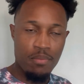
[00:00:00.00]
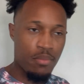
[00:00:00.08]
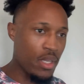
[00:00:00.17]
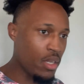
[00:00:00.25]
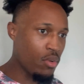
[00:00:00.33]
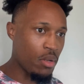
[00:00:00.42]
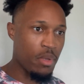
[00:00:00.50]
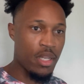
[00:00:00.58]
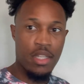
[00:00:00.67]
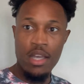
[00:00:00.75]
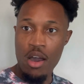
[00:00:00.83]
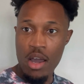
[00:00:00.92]
anyway,
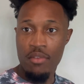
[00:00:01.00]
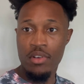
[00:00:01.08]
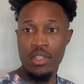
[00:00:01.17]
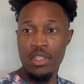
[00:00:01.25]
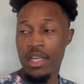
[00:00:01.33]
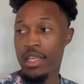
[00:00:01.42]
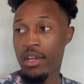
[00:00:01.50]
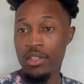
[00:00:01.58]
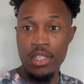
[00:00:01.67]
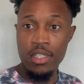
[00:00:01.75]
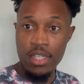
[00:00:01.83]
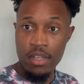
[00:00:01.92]
man, y'all have a good day. Y'all
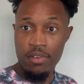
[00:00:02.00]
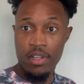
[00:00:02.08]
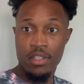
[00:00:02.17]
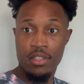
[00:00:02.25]
stay safe out